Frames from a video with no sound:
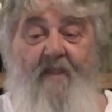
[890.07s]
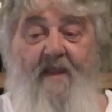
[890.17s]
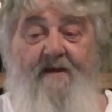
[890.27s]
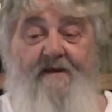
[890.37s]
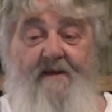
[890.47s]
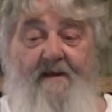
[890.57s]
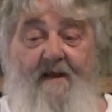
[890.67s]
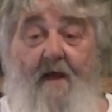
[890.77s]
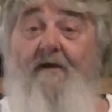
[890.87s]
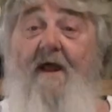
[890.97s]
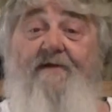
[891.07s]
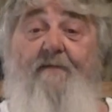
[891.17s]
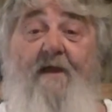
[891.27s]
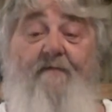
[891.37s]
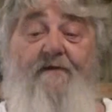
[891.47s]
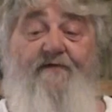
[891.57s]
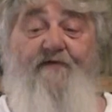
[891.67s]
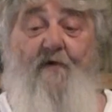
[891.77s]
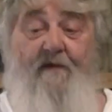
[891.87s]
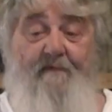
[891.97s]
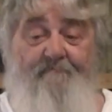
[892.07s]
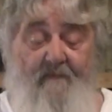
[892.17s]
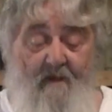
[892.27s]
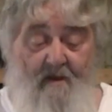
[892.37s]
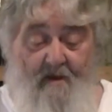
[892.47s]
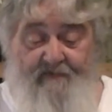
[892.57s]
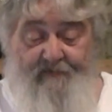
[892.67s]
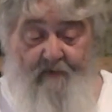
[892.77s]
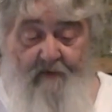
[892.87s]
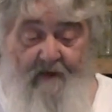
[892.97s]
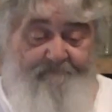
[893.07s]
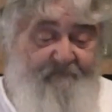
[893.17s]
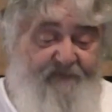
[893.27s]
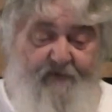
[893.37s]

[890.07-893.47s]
and I would like to be able to enjoy them. So let's